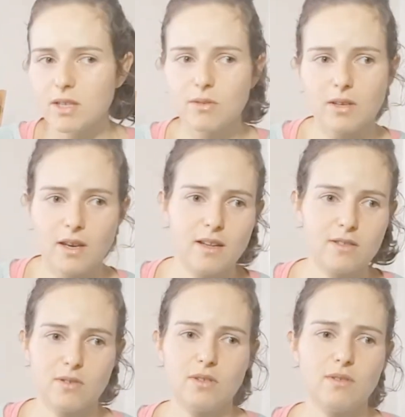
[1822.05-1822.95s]
good hat,
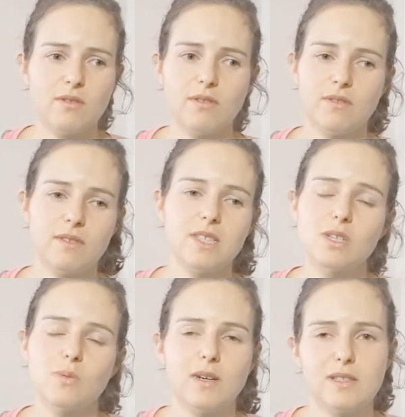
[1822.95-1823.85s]
so I don't know if he
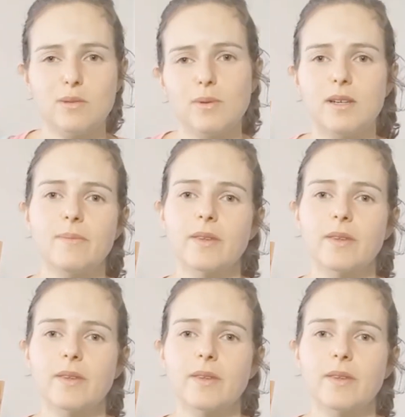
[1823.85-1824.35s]
just wants one.